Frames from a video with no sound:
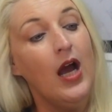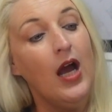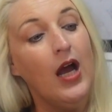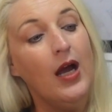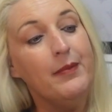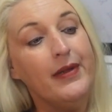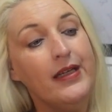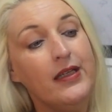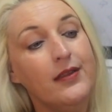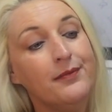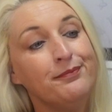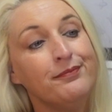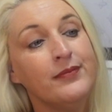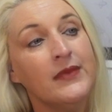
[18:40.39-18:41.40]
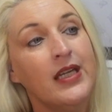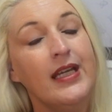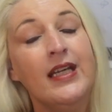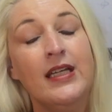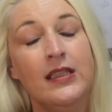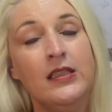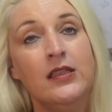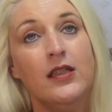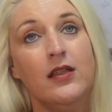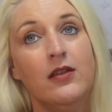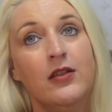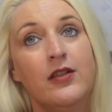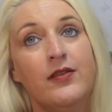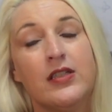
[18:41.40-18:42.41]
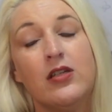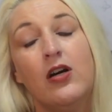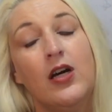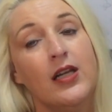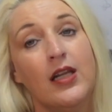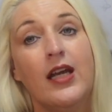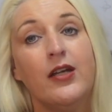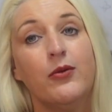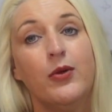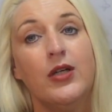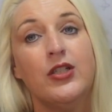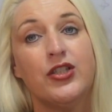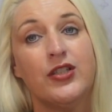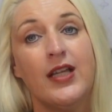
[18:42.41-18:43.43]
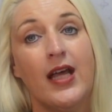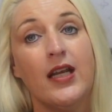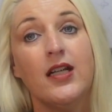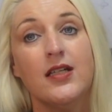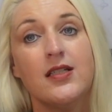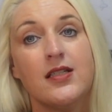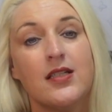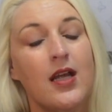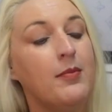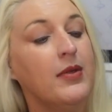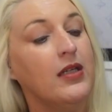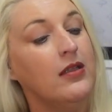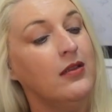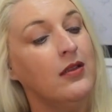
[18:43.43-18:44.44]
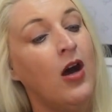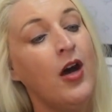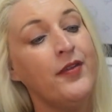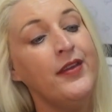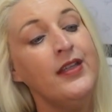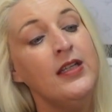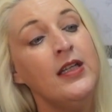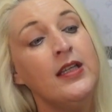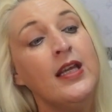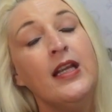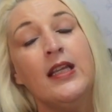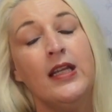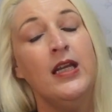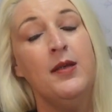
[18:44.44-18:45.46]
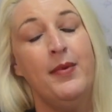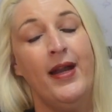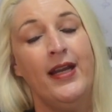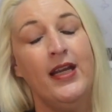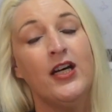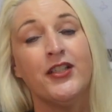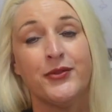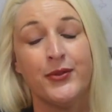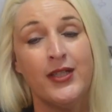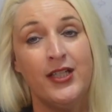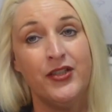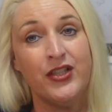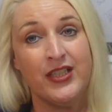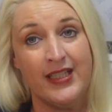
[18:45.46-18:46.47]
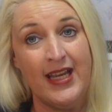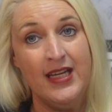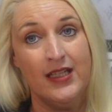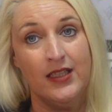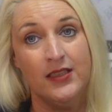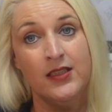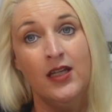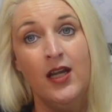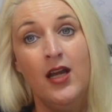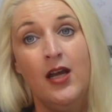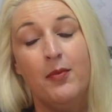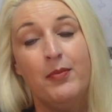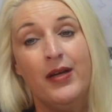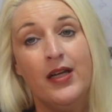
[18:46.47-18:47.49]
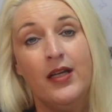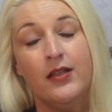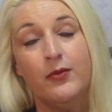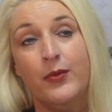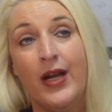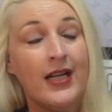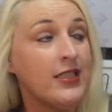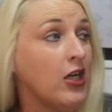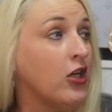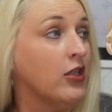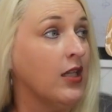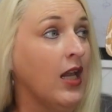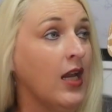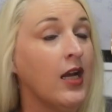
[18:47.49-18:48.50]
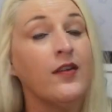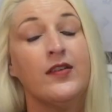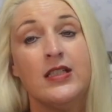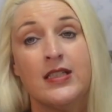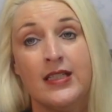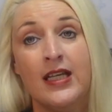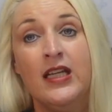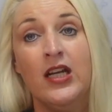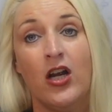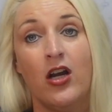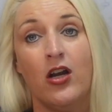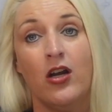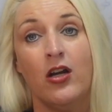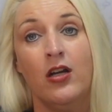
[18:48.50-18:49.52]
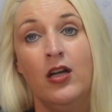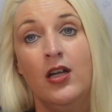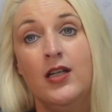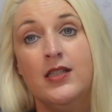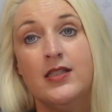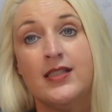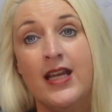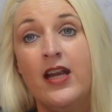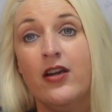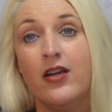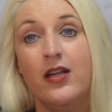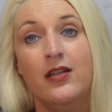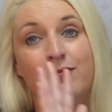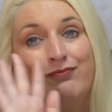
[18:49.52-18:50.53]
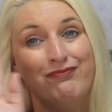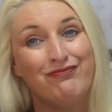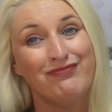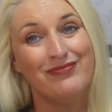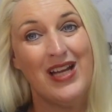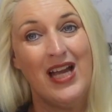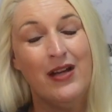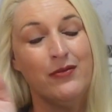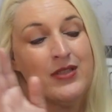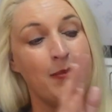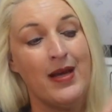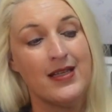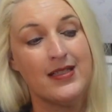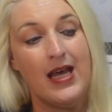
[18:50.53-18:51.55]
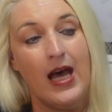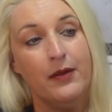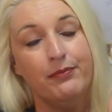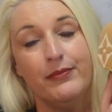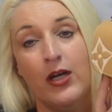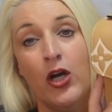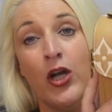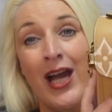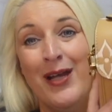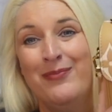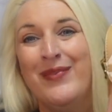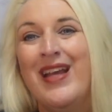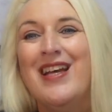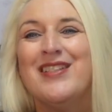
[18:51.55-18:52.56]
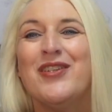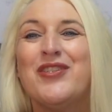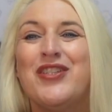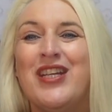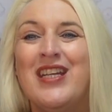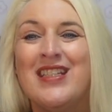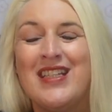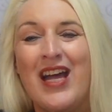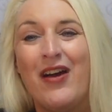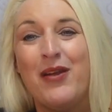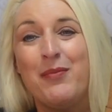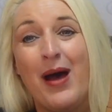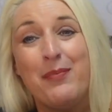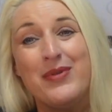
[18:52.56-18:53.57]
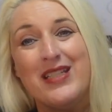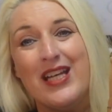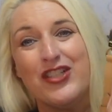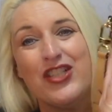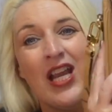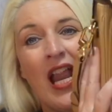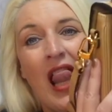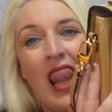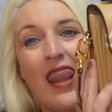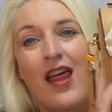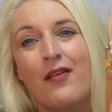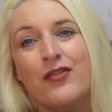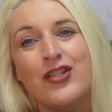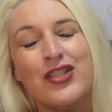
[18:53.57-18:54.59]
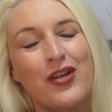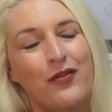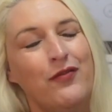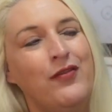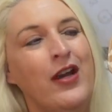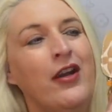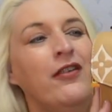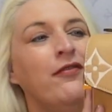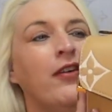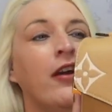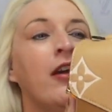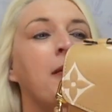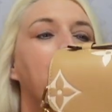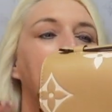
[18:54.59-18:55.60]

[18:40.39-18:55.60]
I mean, in Louis Vuitton language, that is. I mean, not anything that anybody else would understand. But when I turned left and seen her staring, it was my sign. Okay? So she is now in my possession. Love her so very, very